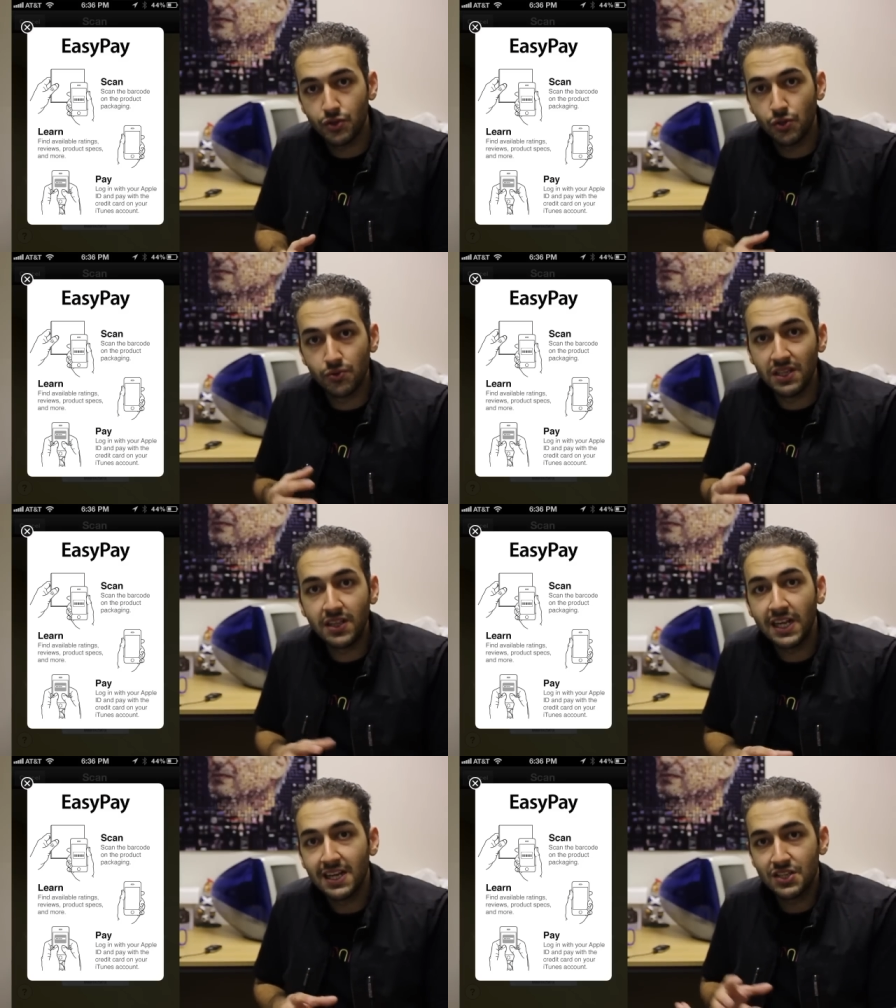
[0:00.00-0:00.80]
You don't need
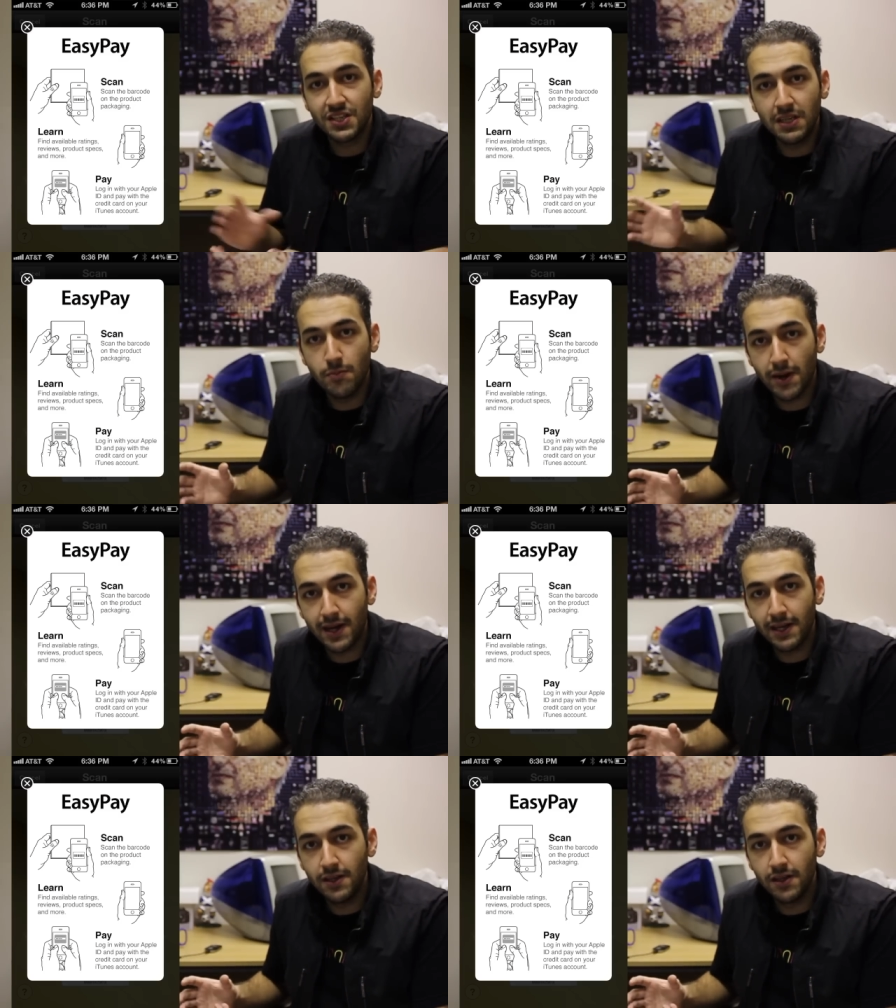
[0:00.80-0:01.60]
to get seen
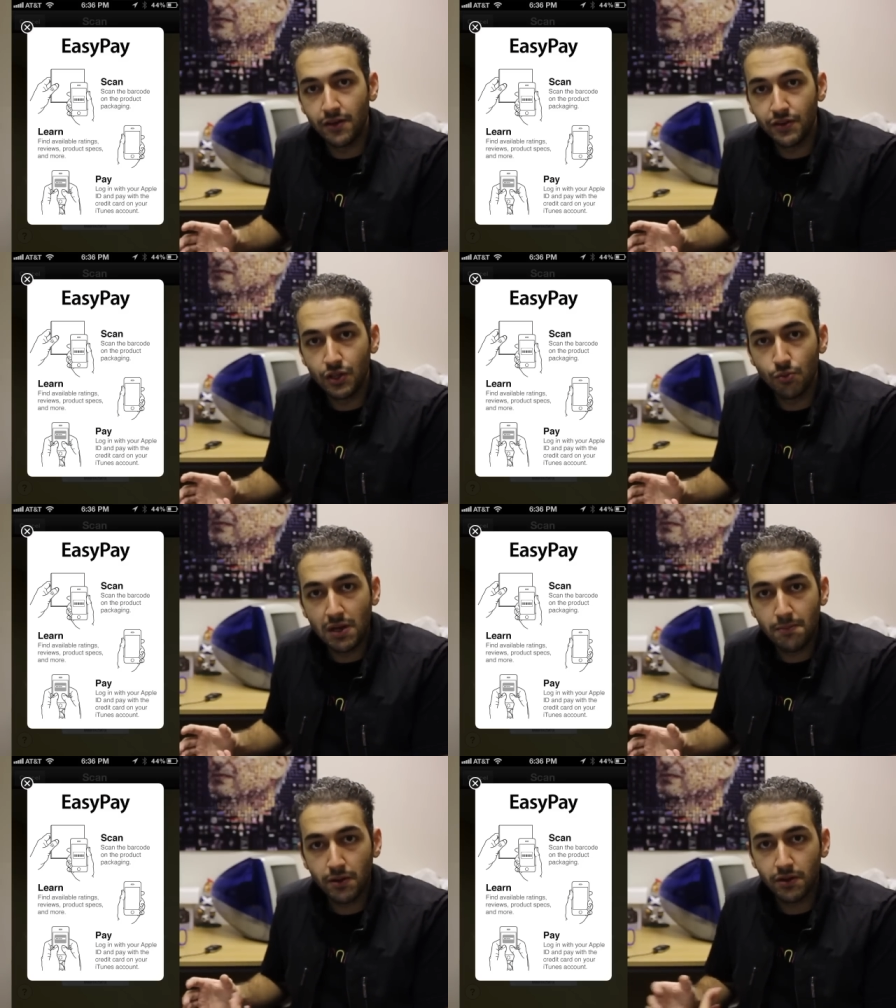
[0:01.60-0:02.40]
by a retail
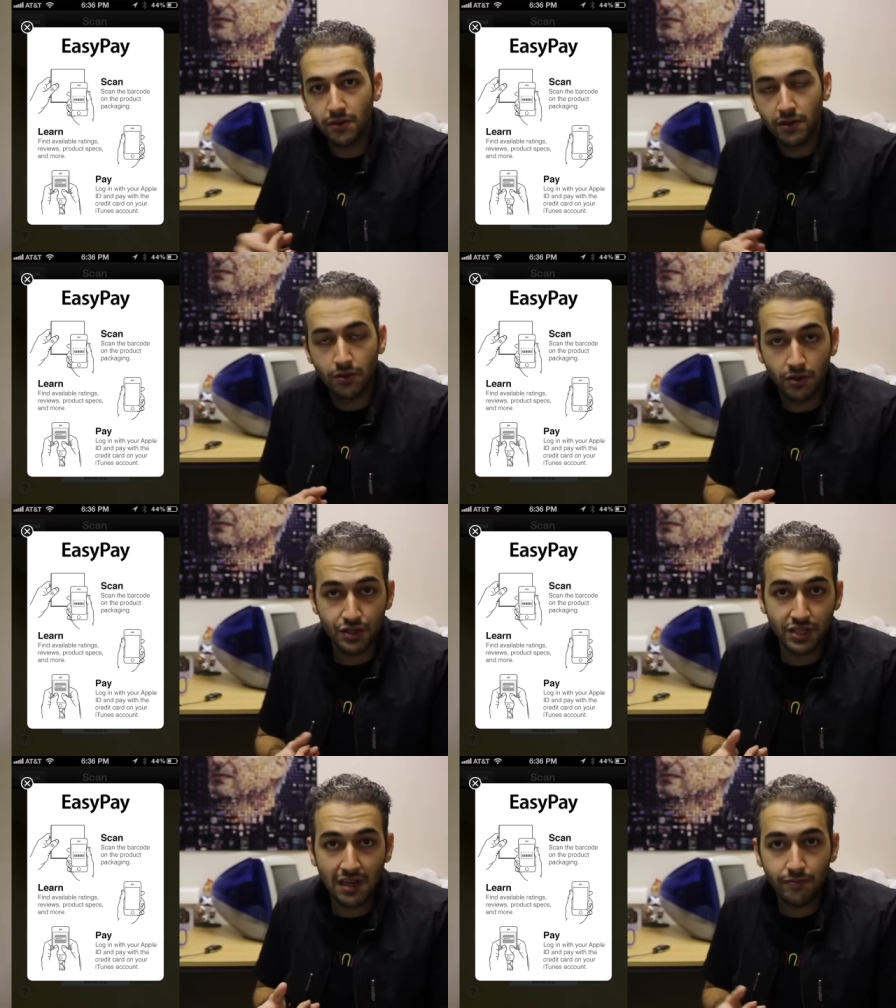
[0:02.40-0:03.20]
member or, or a
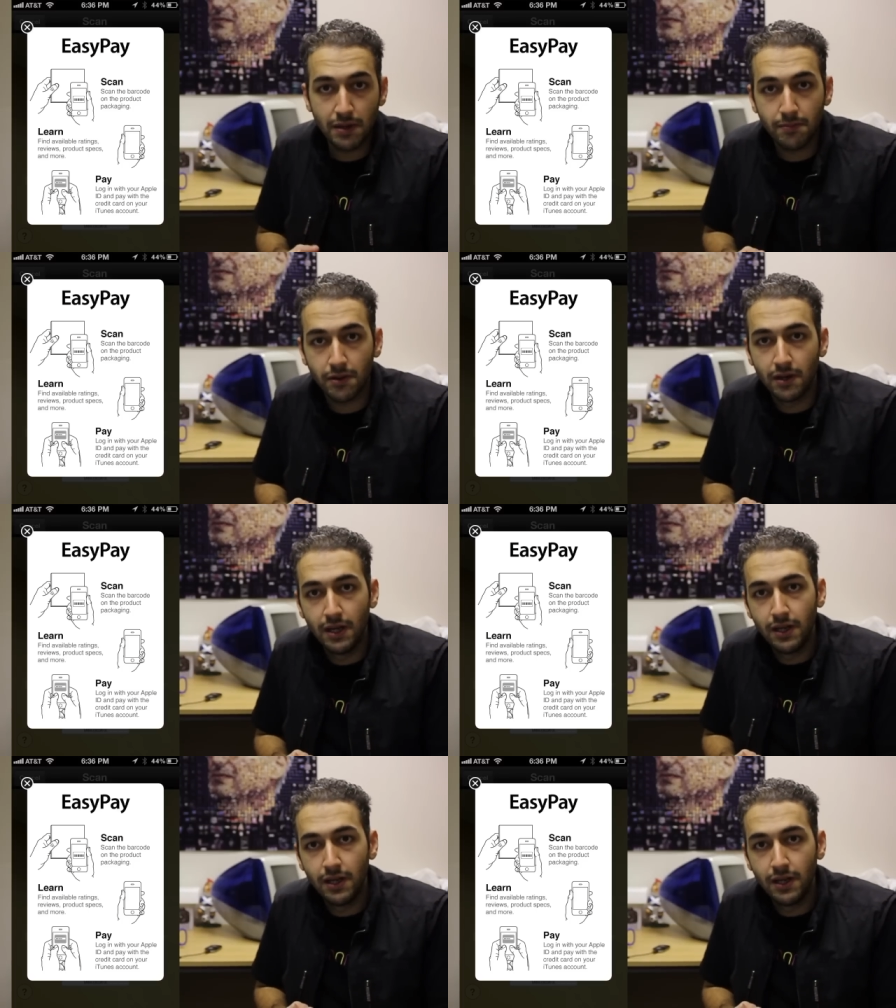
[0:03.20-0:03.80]
staff member.